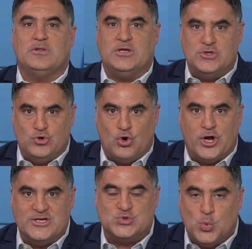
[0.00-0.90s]
your
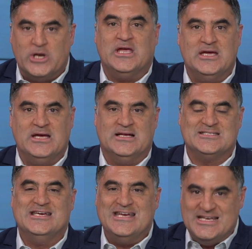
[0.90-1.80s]
audience what he is,
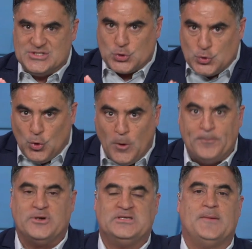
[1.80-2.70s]
he's a
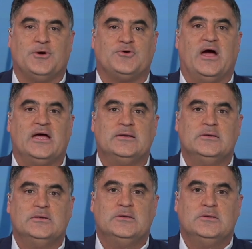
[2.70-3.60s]
corporate Democrat,
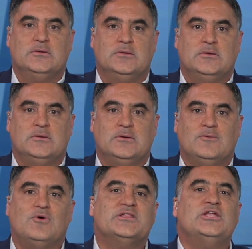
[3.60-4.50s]

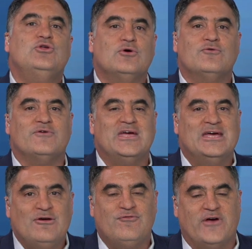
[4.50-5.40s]
well then you've
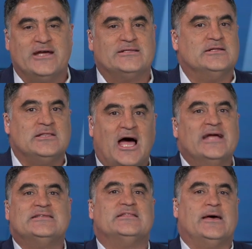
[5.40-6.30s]
in effect
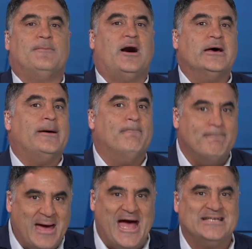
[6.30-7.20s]
lied to them on a
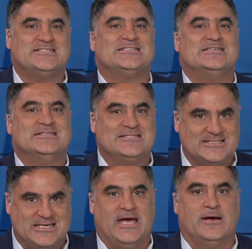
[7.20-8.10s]
mass
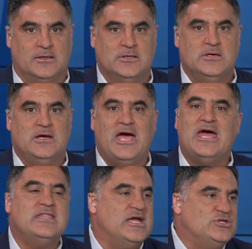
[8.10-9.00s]
scale.
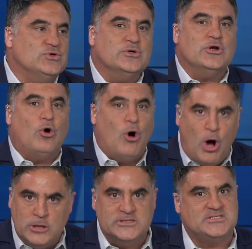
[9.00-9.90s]
And they do it
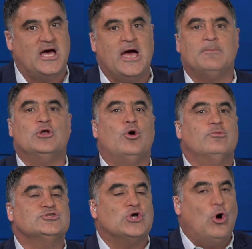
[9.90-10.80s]
all the time in
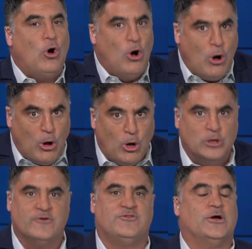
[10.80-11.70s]
almost
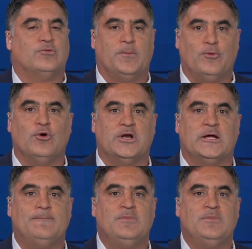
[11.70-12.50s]
all of their reporting.